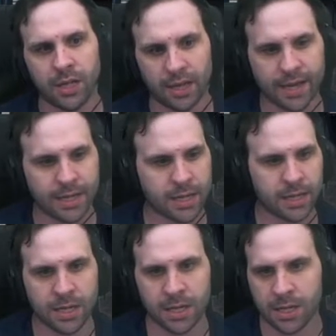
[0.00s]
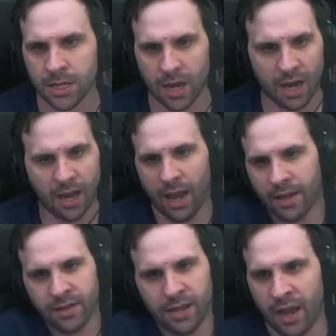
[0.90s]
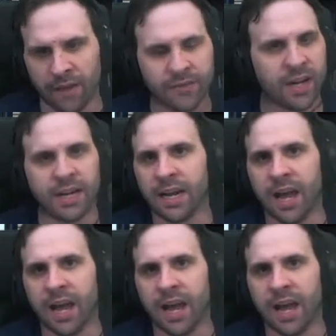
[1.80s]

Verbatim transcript: Like, I, yeah, I've done it.